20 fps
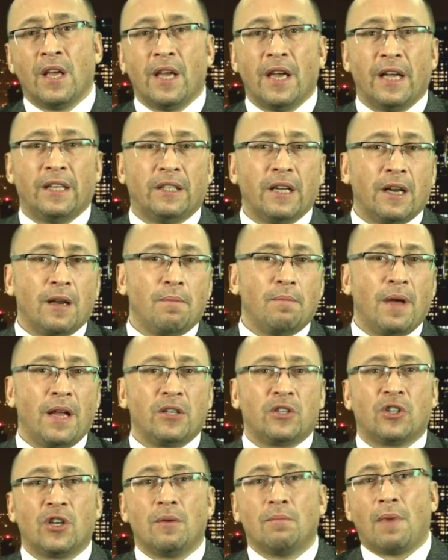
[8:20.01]
It didn't
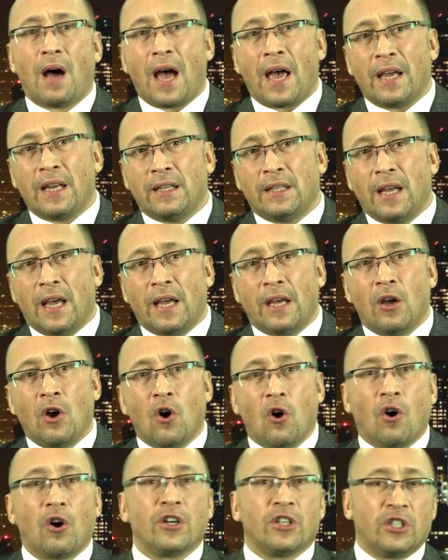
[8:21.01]
mention Maide
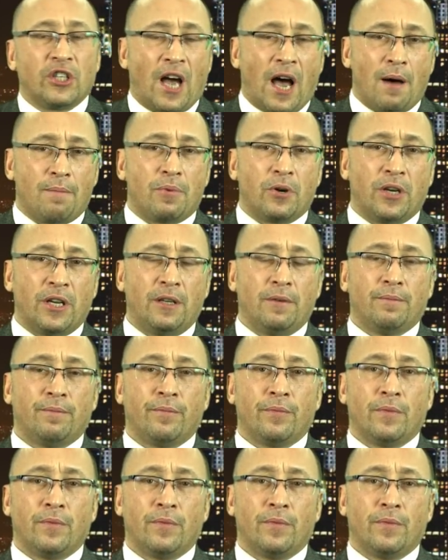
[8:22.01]
Khojabri,